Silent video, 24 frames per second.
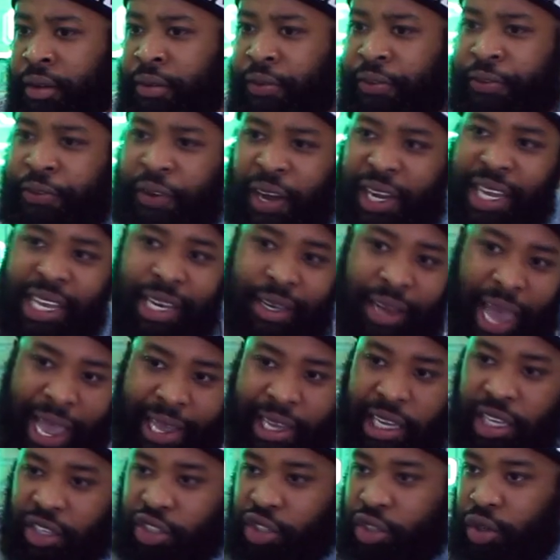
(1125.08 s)
fucking
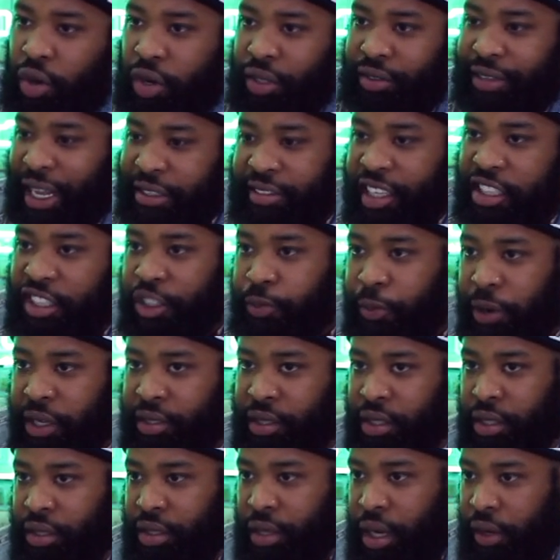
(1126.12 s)
Nike shorts. That's
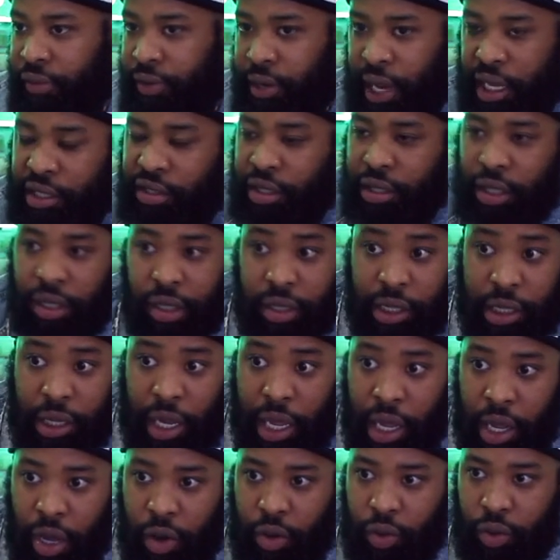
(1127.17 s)
expressing yourself, and that shit
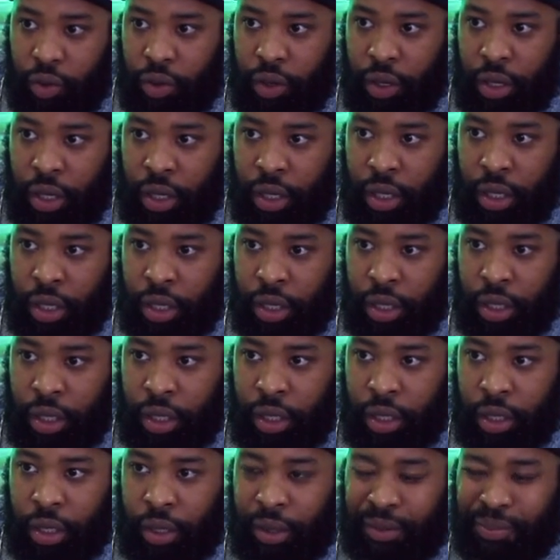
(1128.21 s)
looked ill.
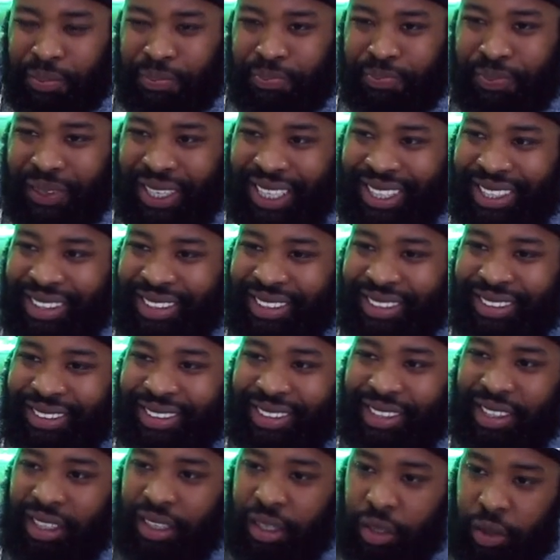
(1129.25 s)
Mm-hmm. But
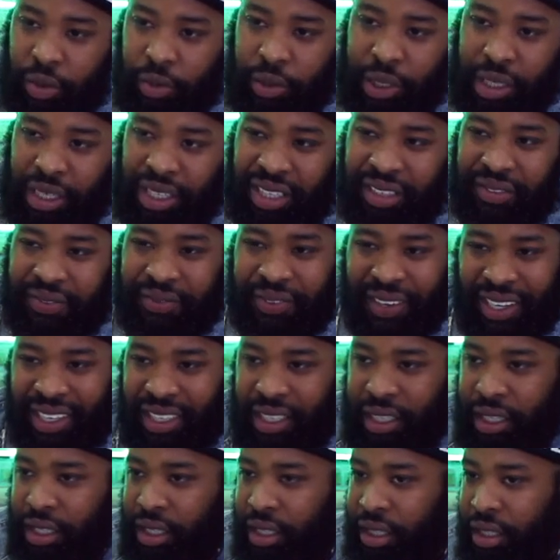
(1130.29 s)
Louis,
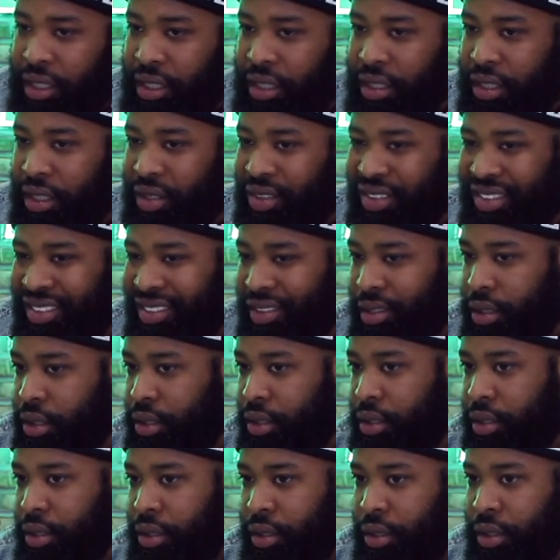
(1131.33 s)
Fendi, good.
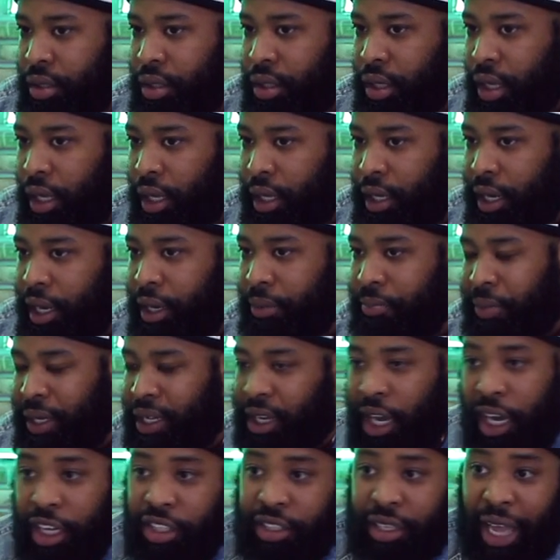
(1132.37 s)
And then
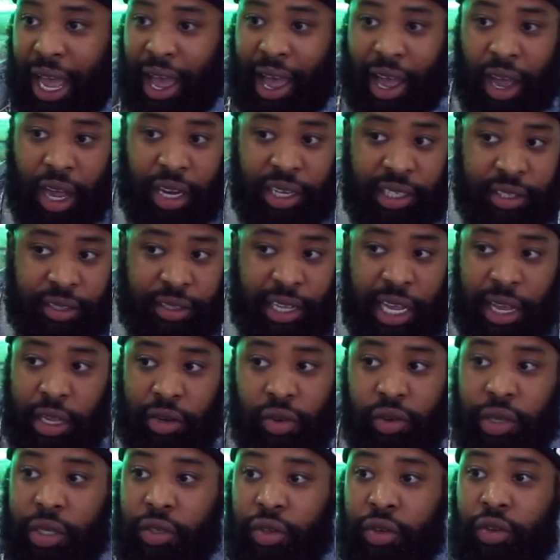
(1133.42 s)
because I
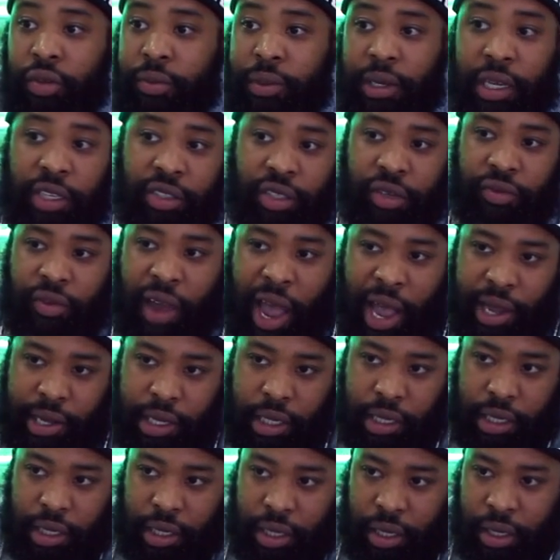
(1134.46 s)
understand you can do it because you're
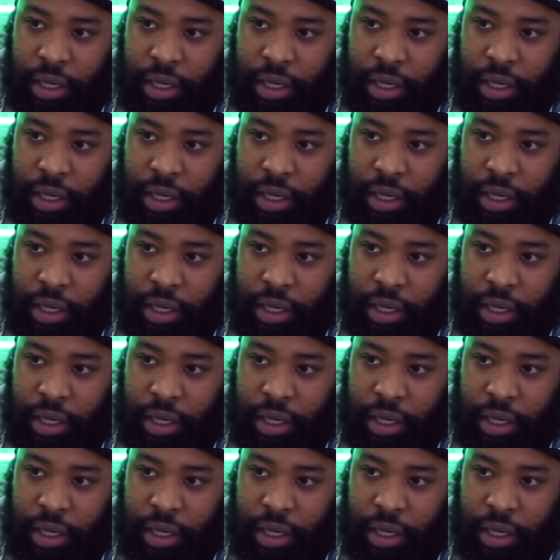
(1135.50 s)
Rocky,